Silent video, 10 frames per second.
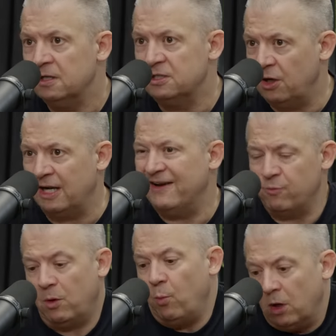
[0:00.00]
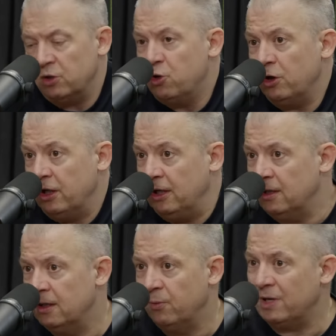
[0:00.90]
You know, I never want one cookie.
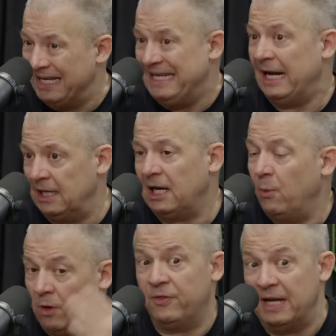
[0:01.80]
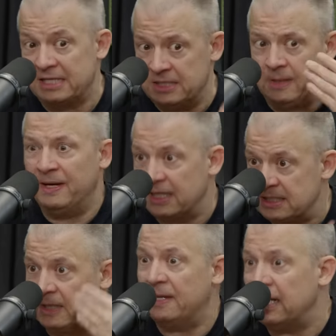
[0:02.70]
When I get it, I want the next thing, the next
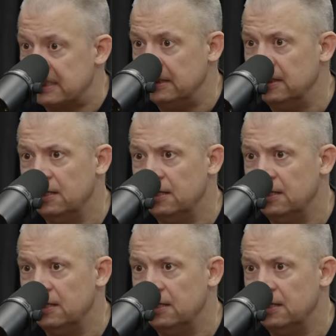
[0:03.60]
thing, the next thing.